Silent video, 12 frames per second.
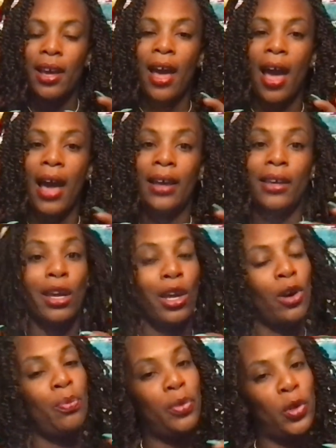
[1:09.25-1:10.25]
I can
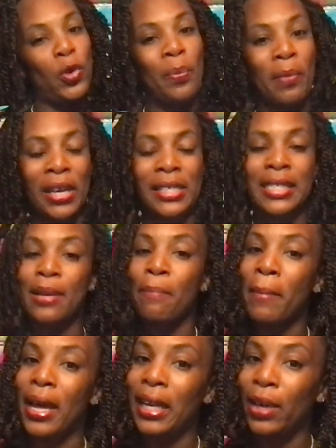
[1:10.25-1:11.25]
help you make some
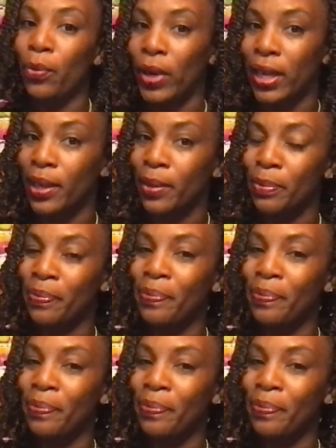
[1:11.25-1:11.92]
money with them.